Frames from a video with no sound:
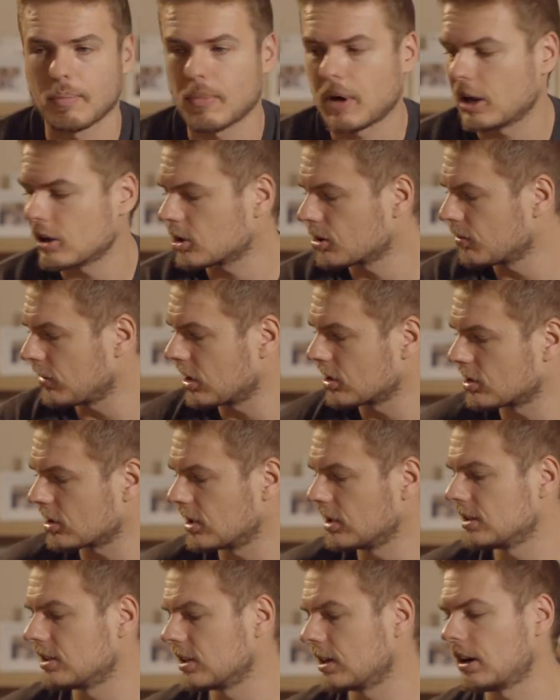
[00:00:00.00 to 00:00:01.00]
Much, much
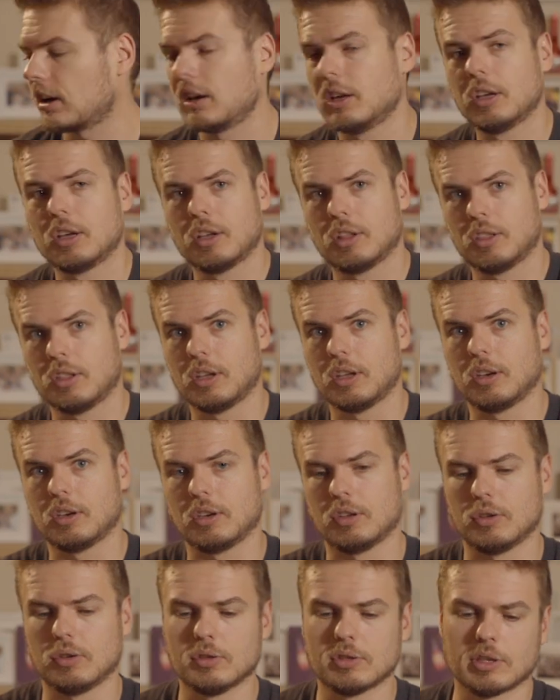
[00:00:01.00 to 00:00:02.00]
easier than
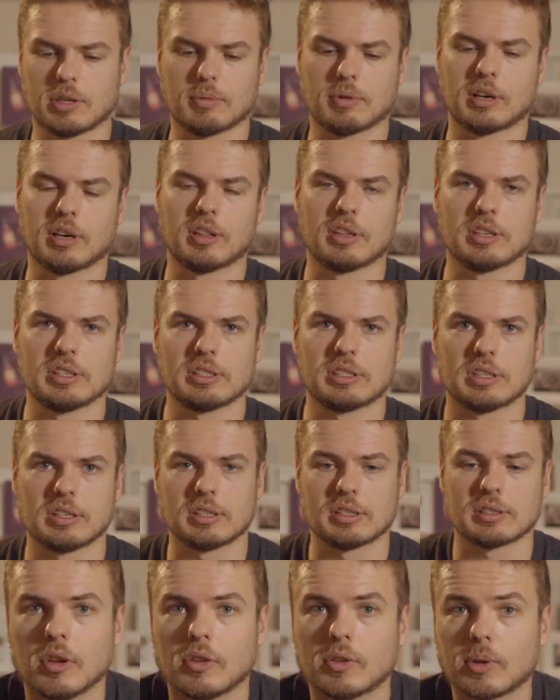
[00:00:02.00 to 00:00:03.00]
using one of these
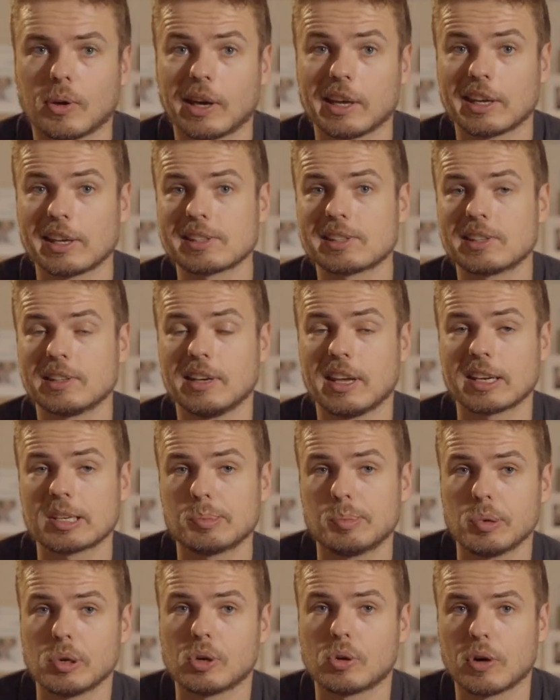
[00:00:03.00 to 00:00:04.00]
things. So I guess the
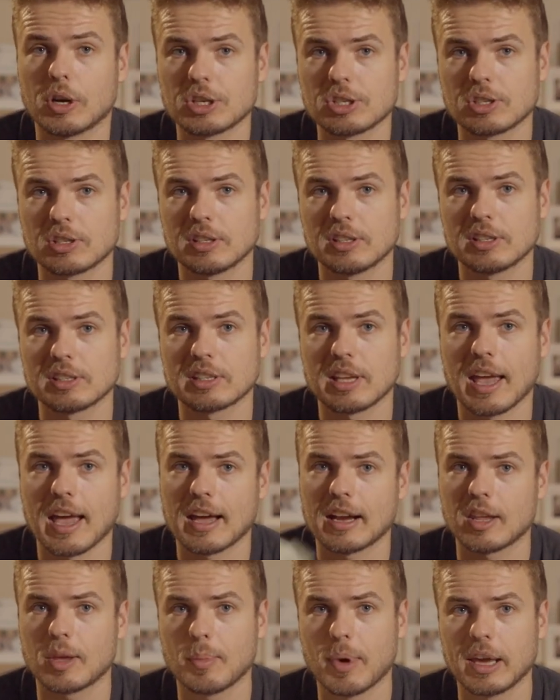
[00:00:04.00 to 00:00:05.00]
next big question is
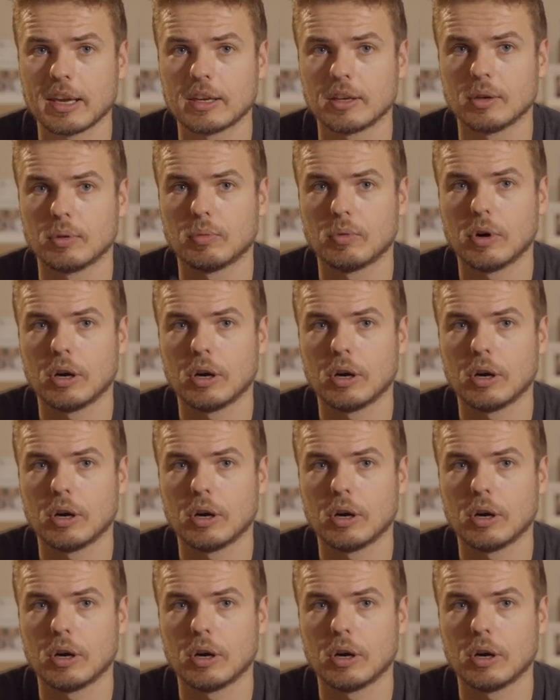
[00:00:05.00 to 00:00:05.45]
how do you make it?